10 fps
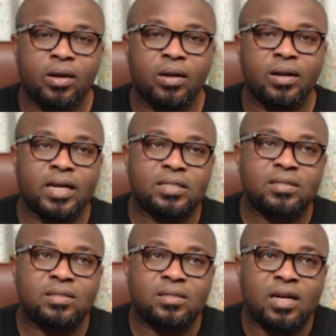Let's
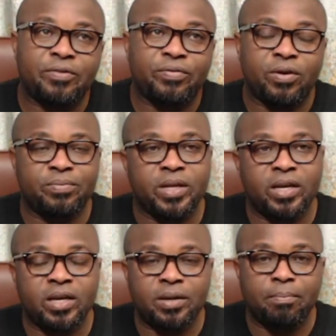start from
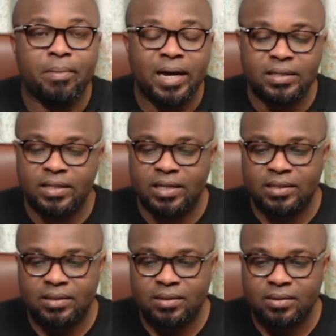the man
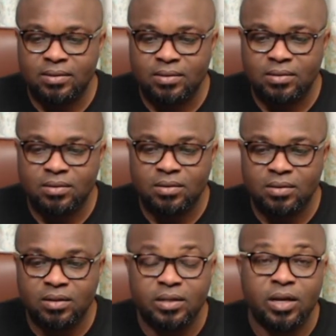that
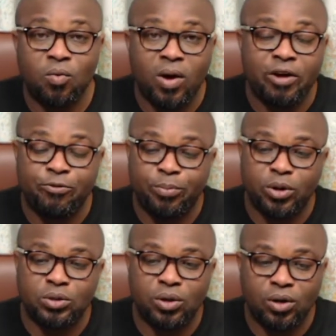the wife
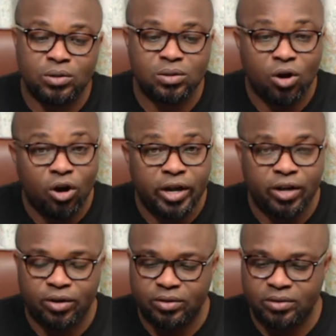poured hot
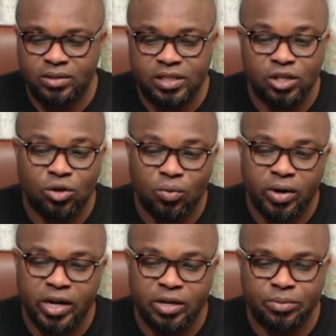oil on in
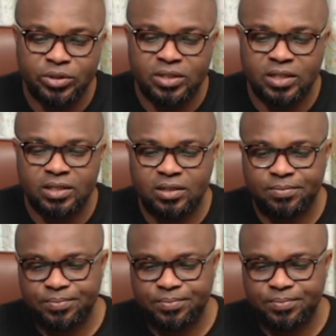Owerri, Imo State.